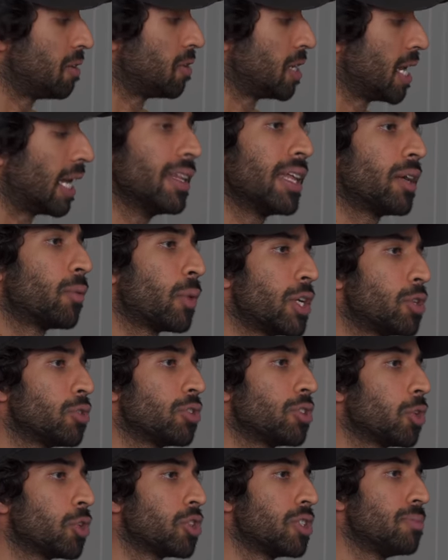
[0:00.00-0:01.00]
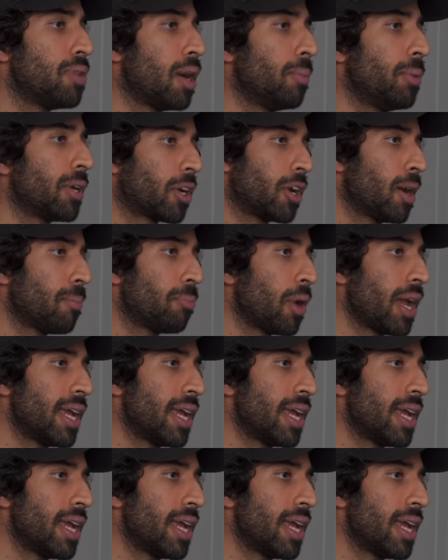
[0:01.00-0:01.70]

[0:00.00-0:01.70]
and yelling racial slurs in public are not